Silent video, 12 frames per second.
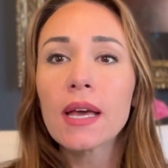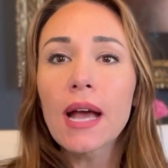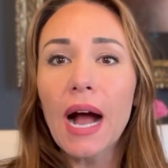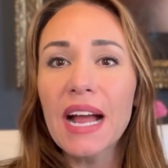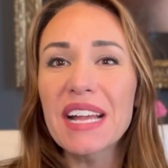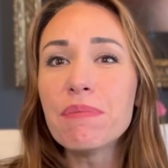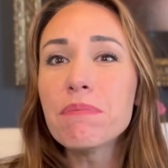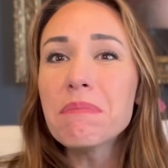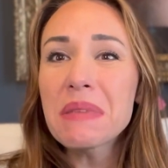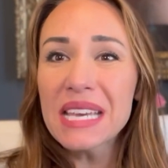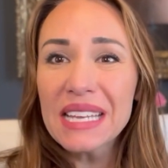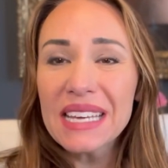I
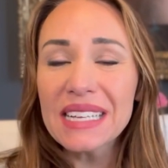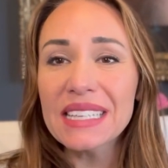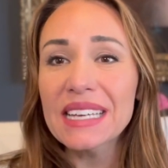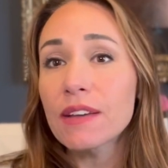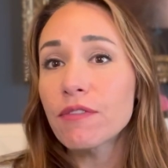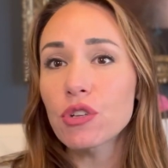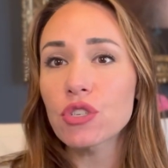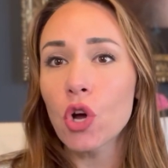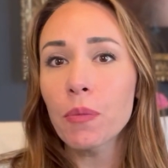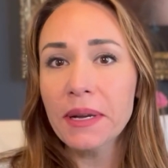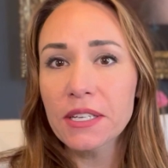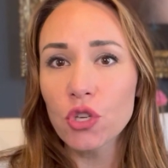immediately, if you
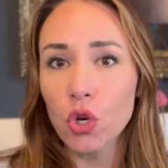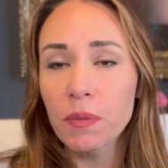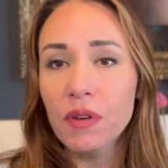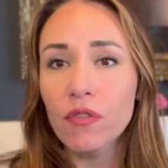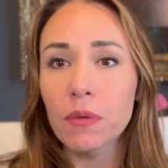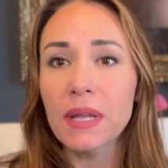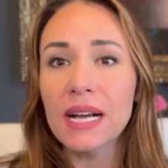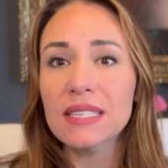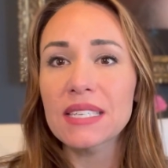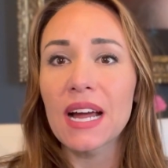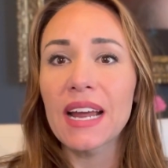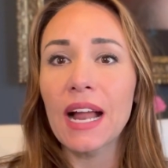saw my sermon from
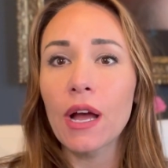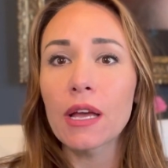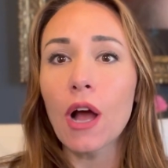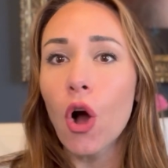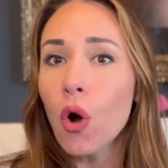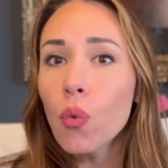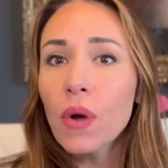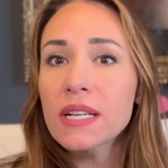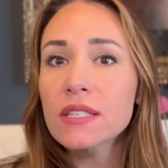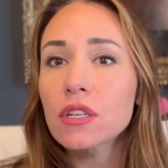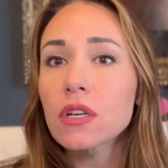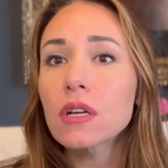last night, I
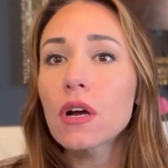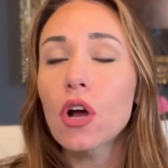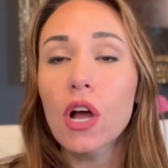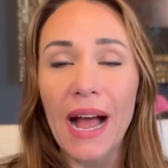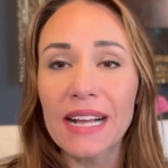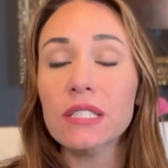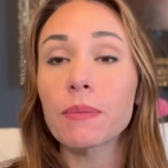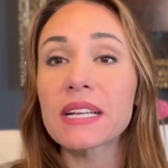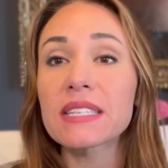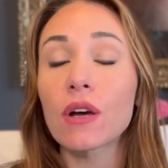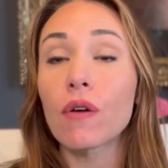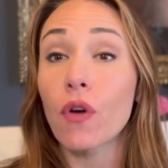always ask
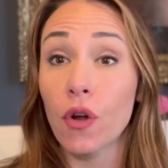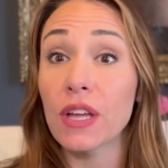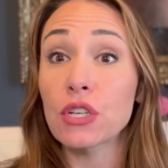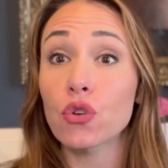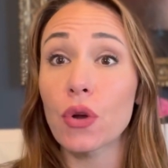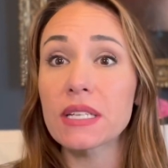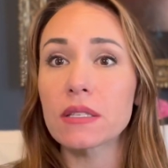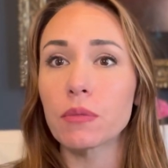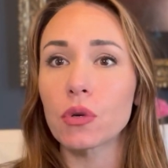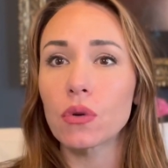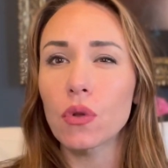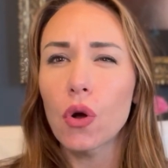myself, are they
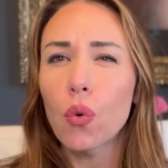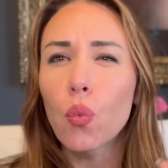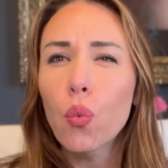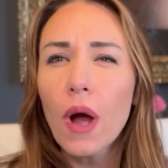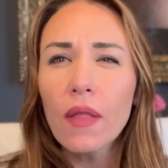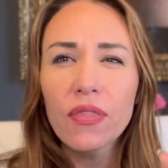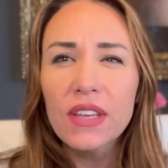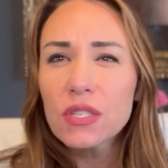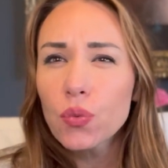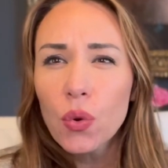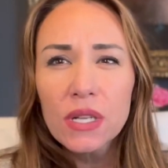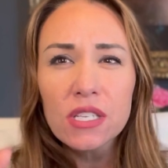traceable?
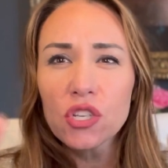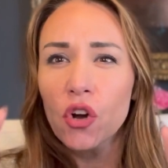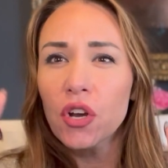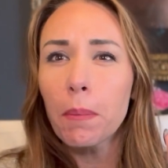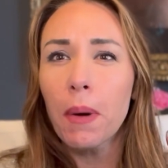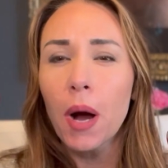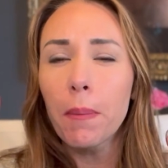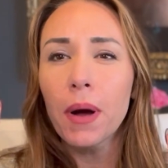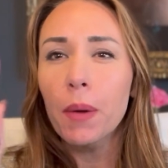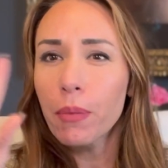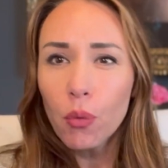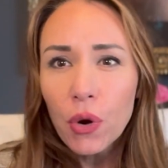This one's starting to pop
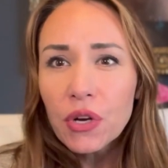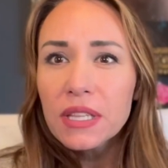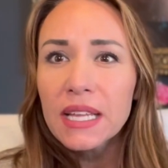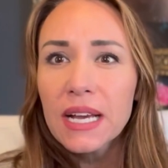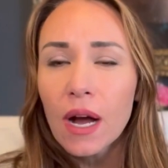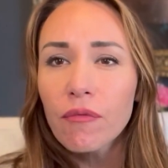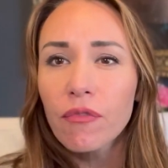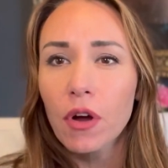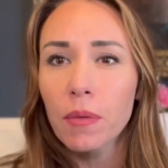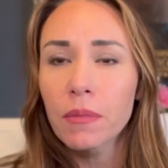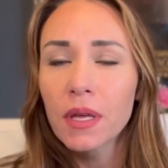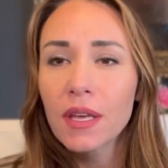up, but where did they come
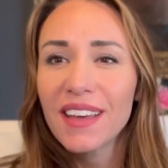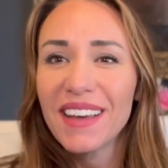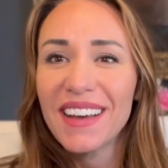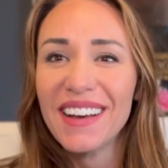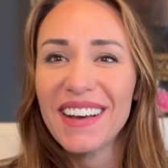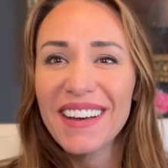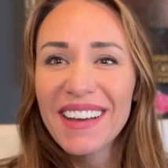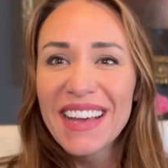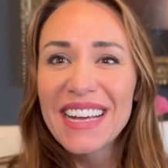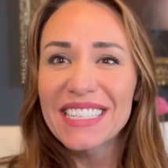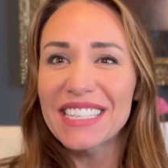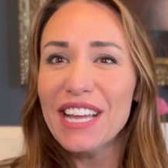from? Were
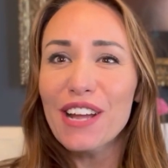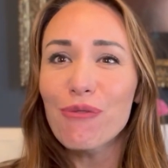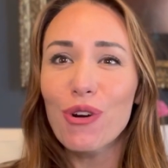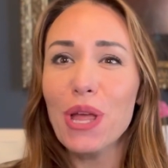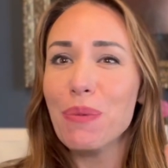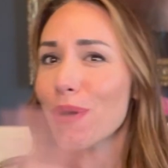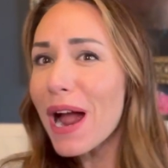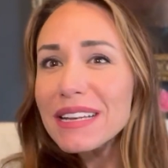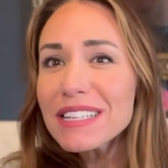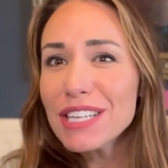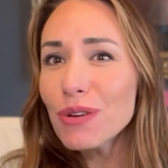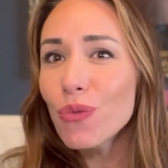they
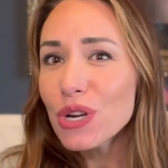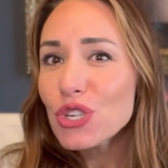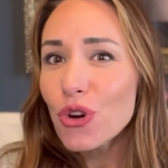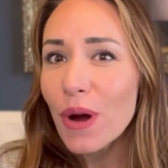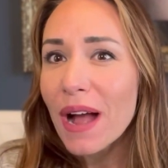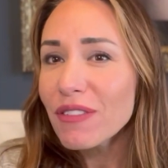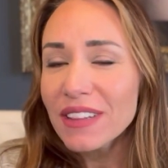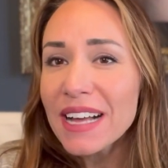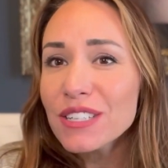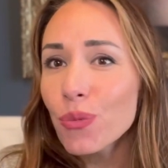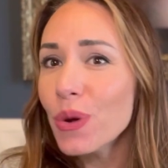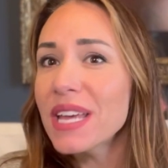practicing witchcraft
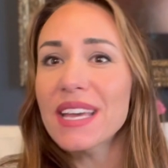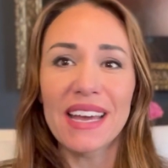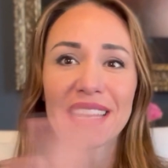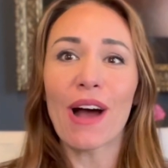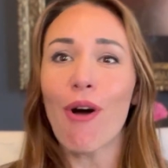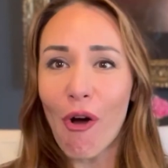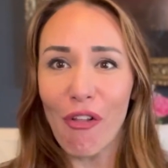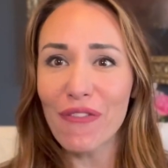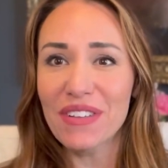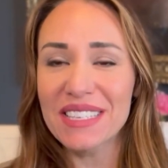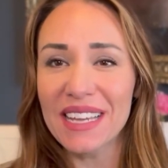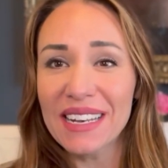last week and now all
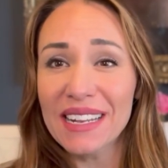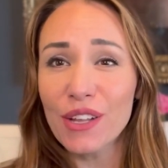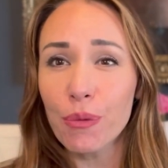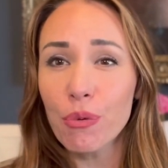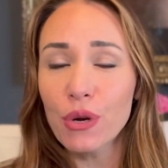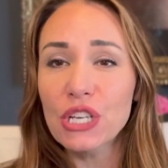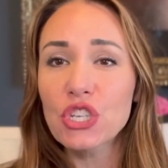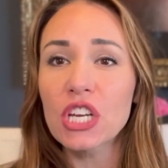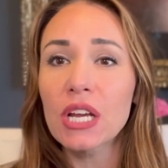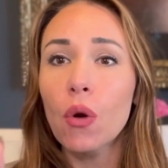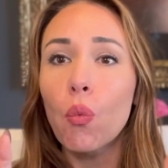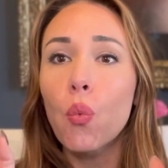of a sudden they're
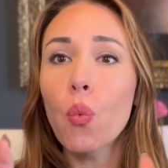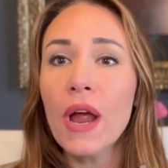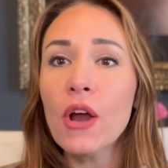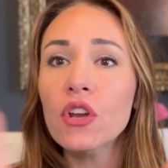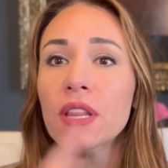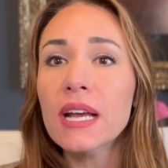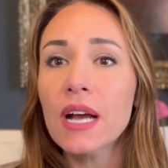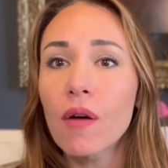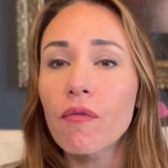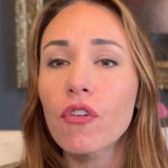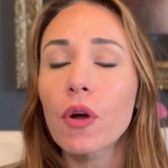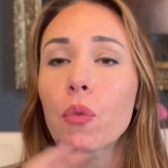preaching? Where do they
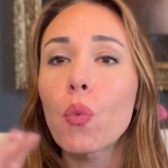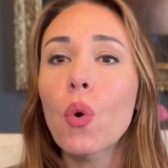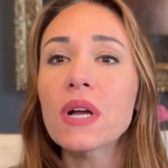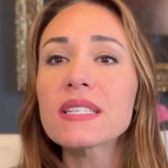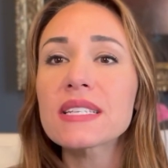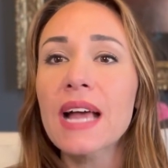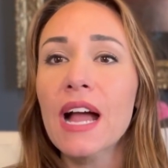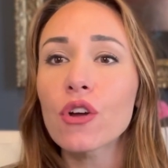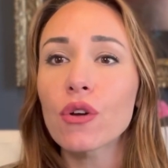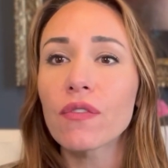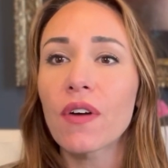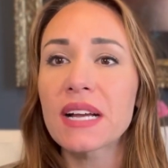come from? What
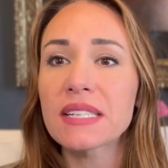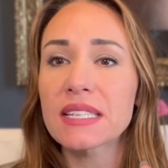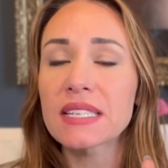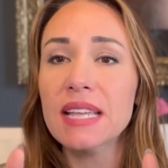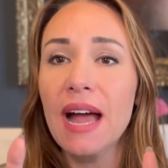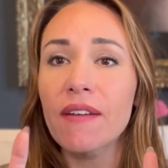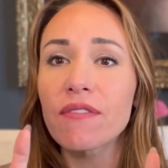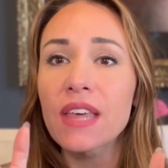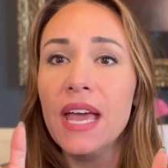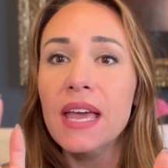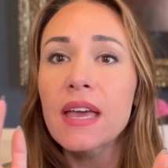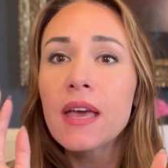sacrifices have
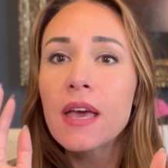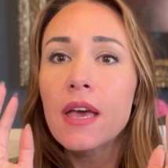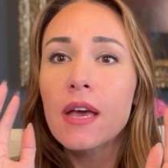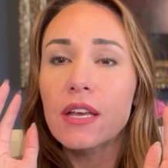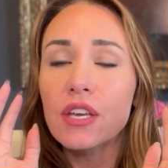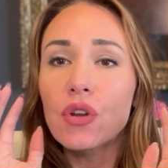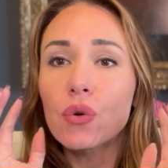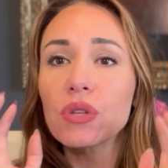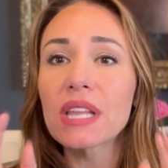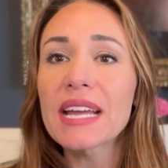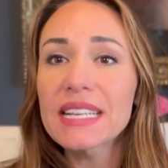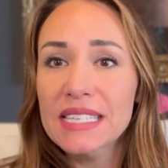they
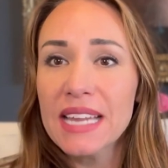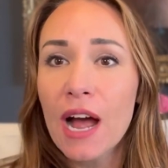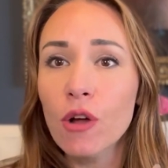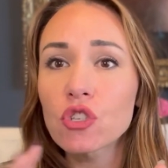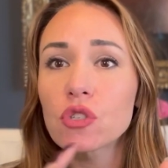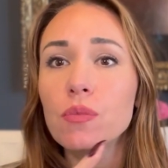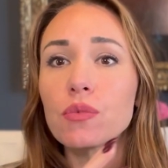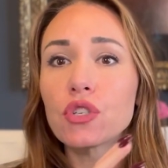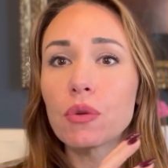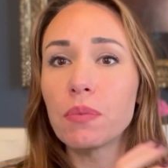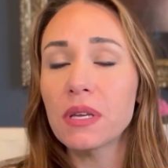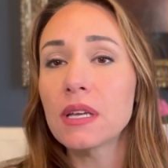laid down
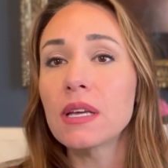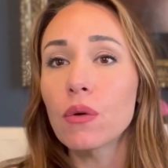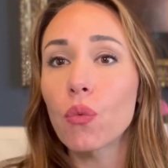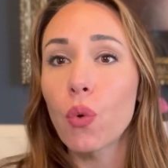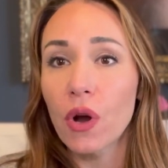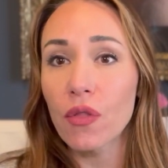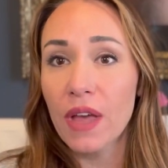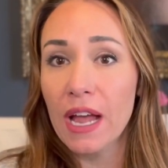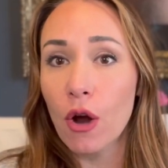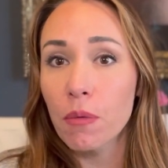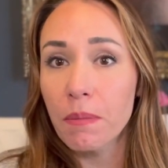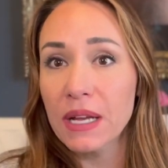to be where they
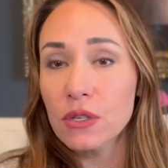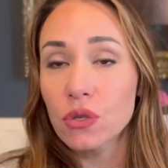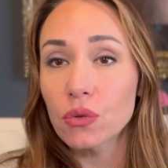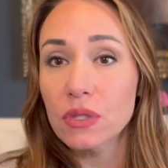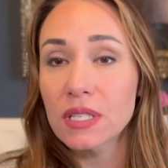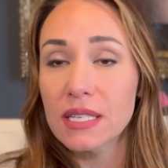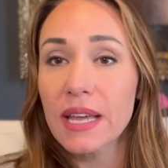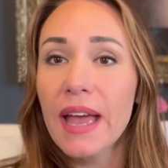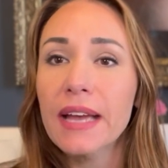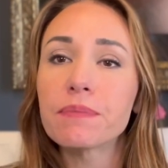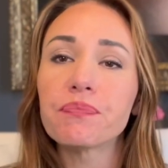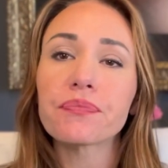are mantled today?